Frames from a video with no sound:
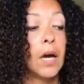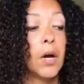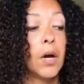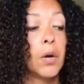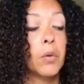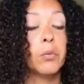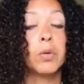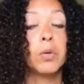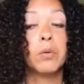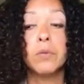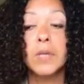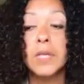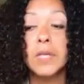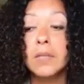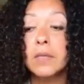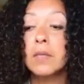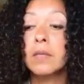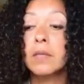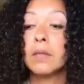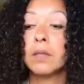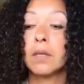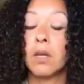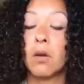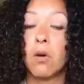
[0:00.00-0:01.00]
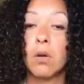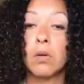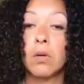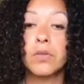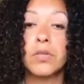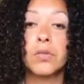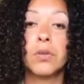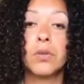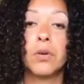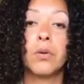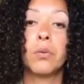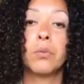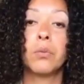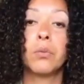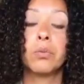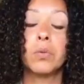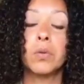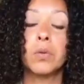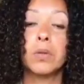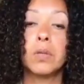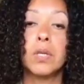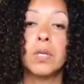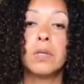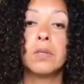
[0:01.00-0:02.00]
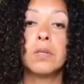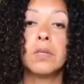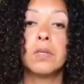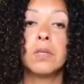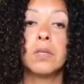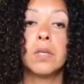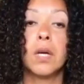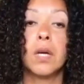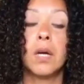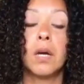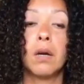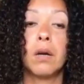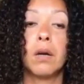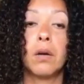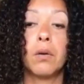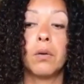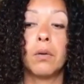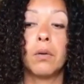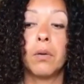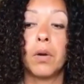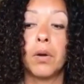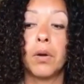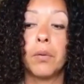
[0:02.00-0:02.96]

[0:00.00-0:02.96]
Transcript: Uh, we recently also released uh,